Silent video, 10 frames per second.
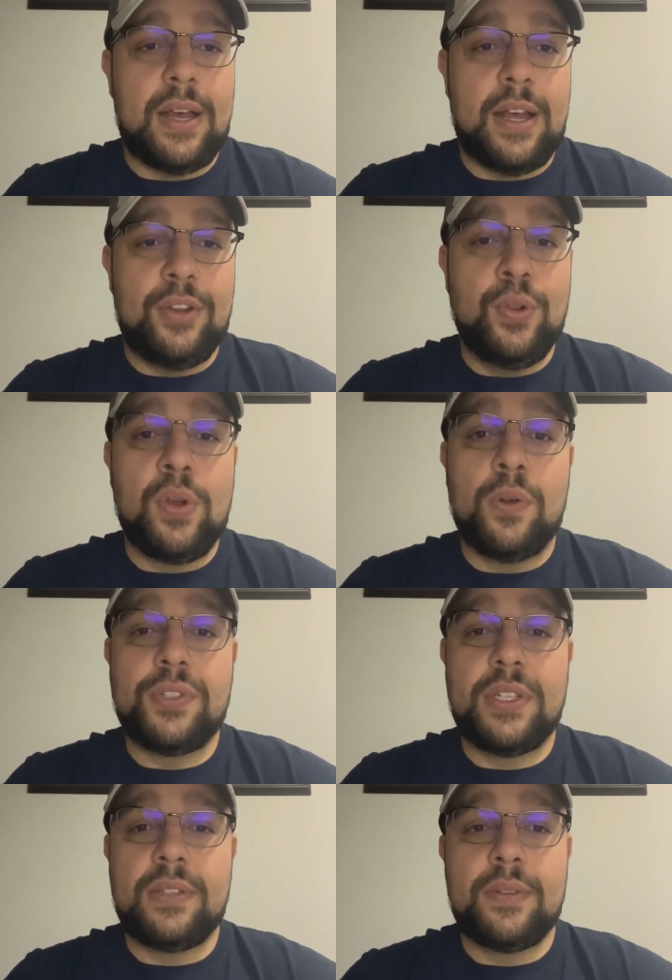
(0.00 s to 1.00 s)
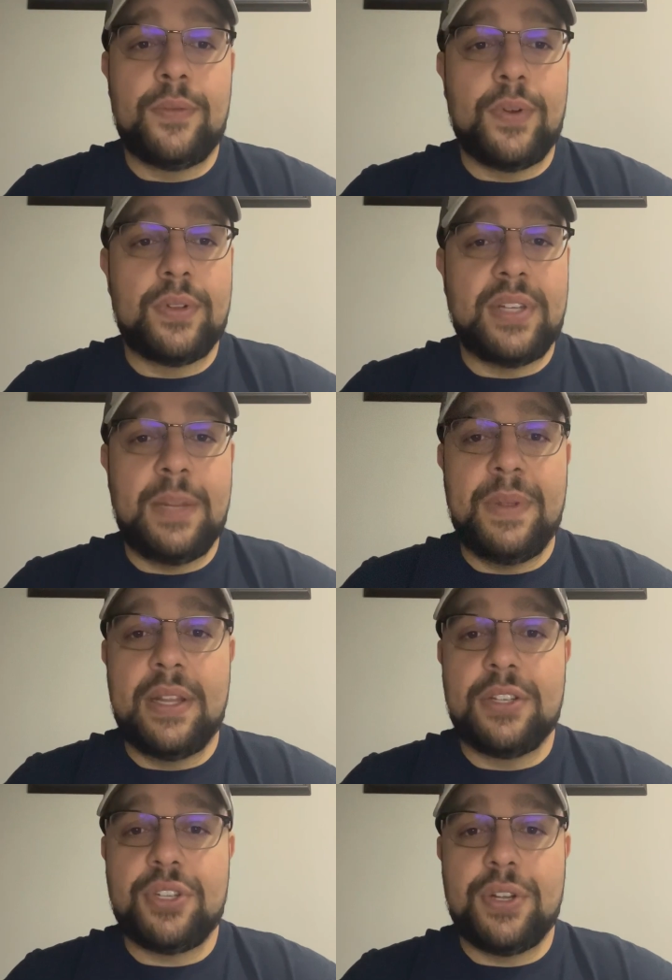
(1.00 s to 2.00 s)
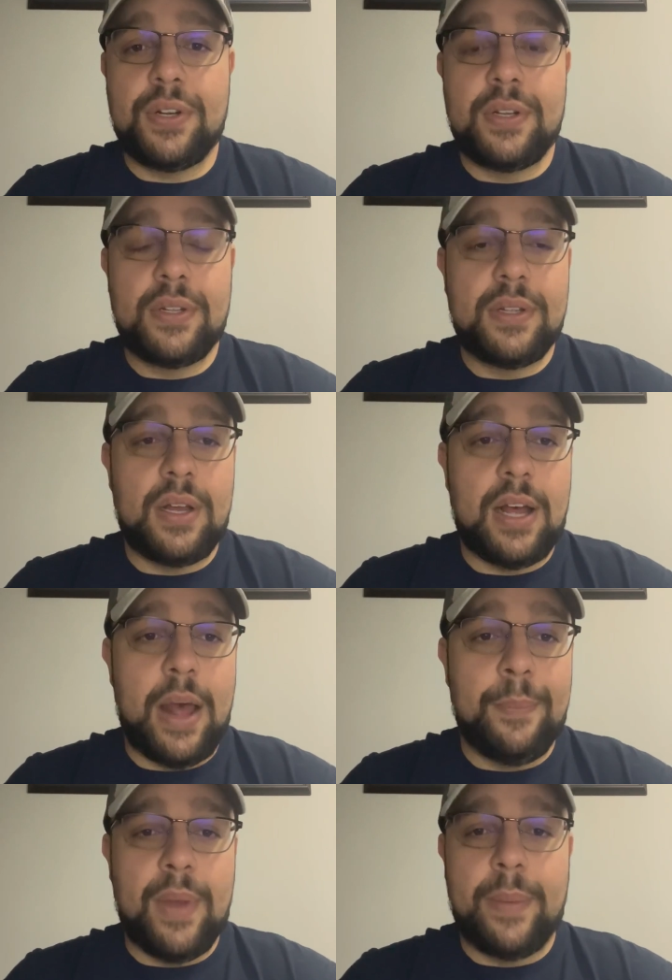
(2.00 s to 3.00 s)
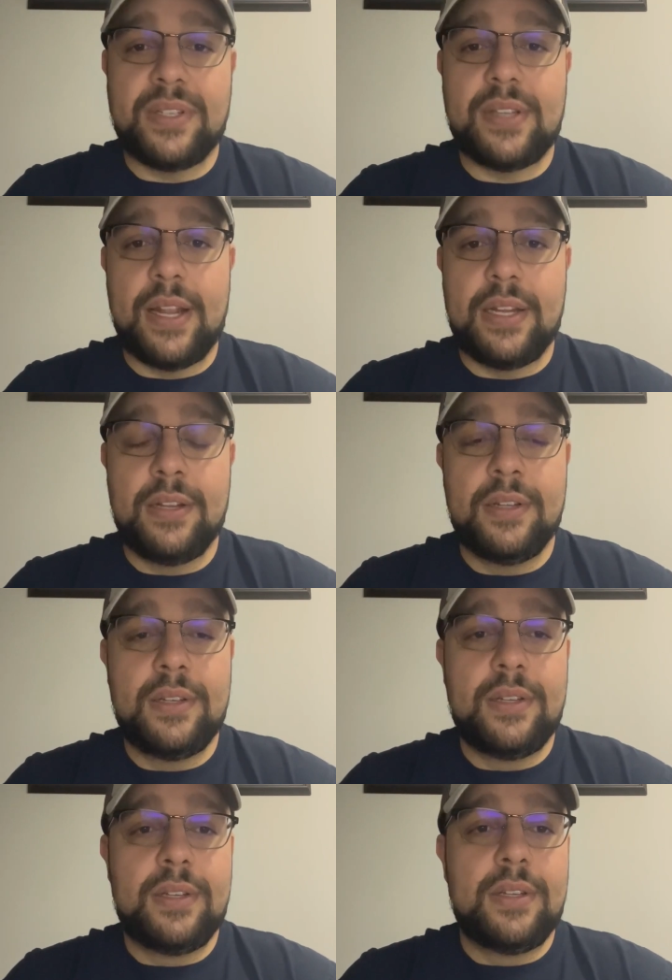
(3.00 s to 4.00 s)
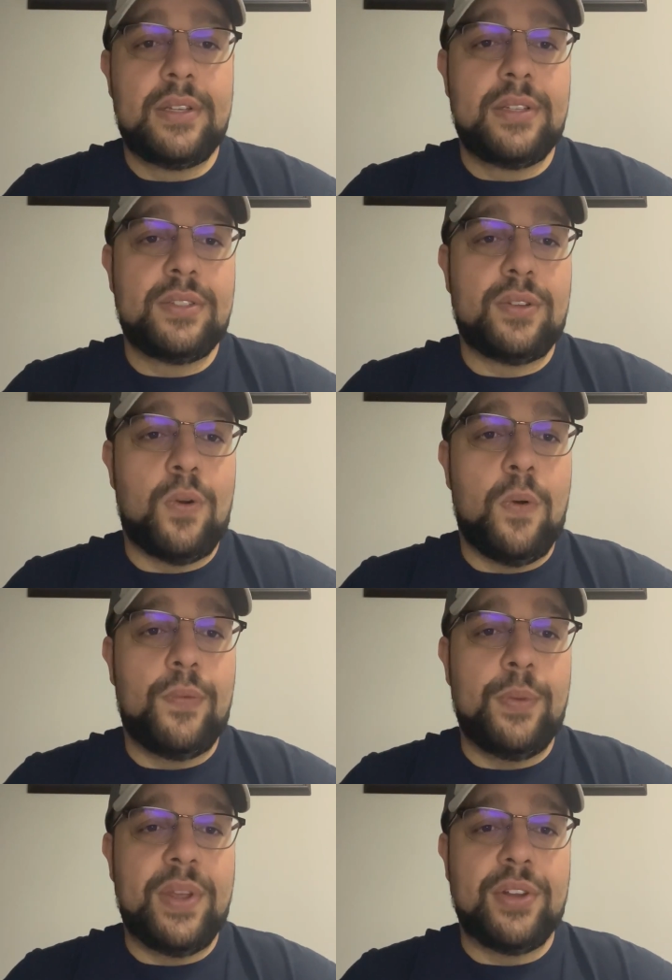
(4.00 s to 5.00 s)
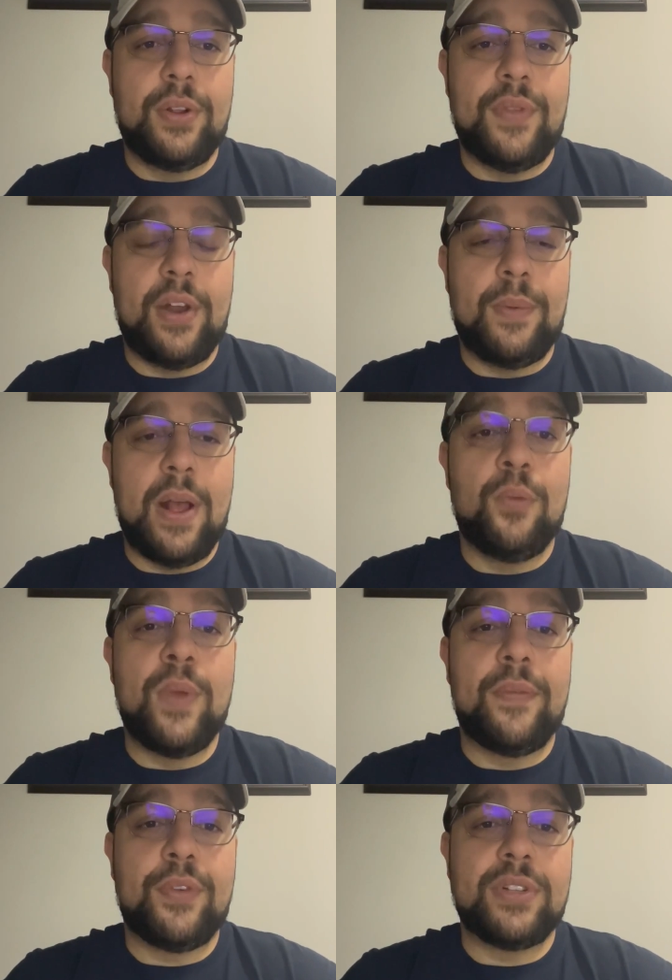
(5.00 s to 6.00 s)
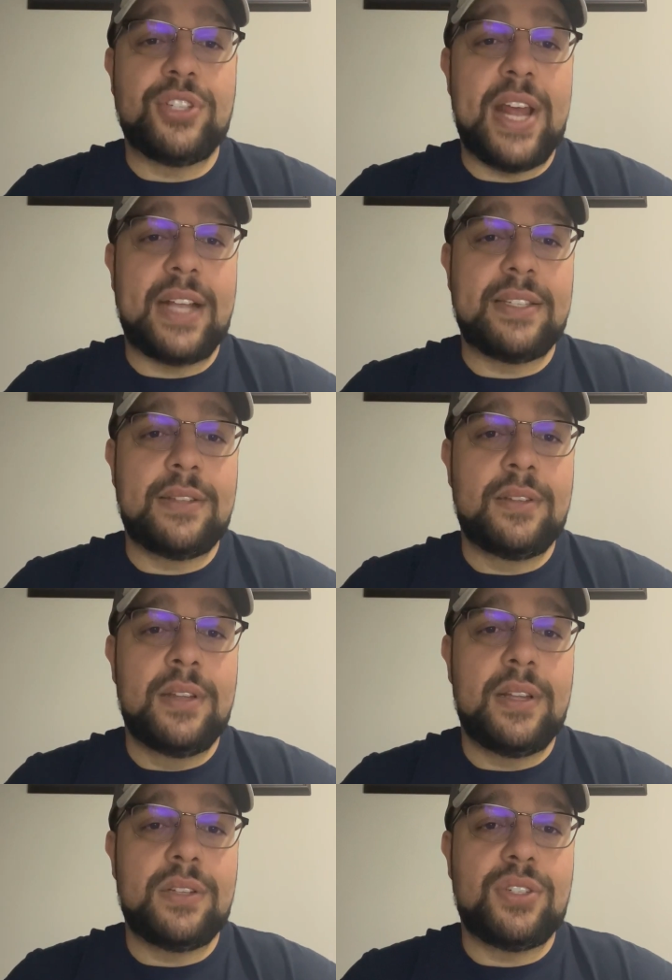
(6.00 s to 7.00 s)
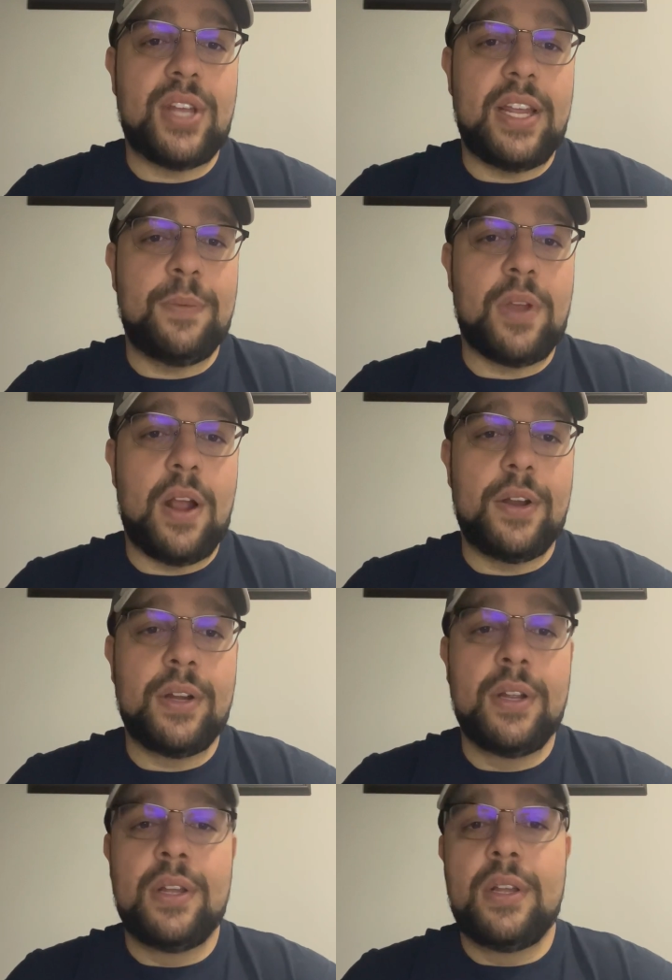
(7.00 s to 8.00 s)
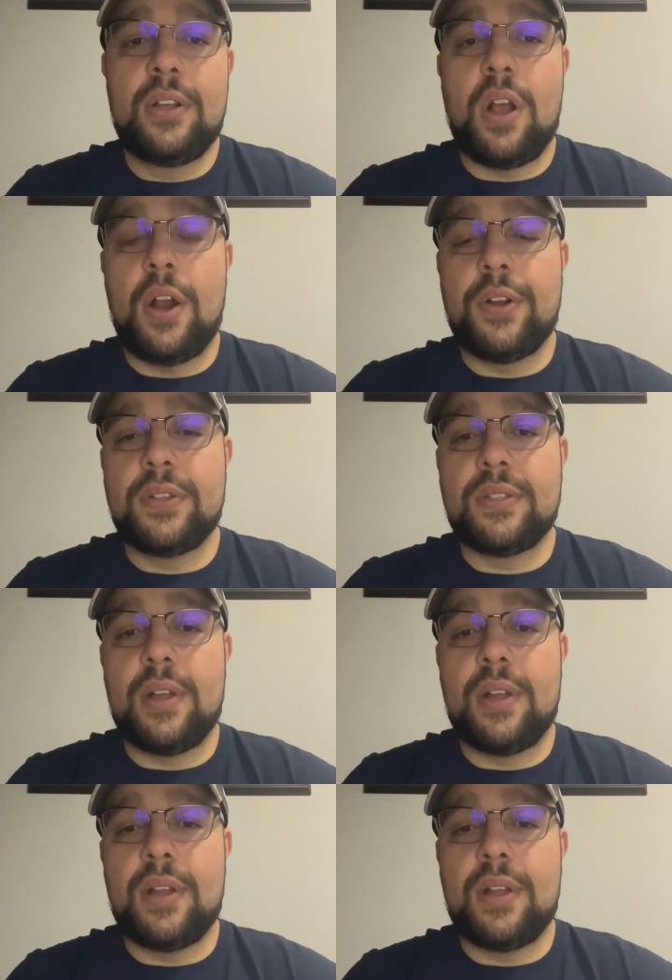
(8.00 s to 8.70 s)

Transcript: New coaching for DB this year. I'm excited. So hopefully we can turn that around. We have Chris Jackson and Shaheem Carter. Carter's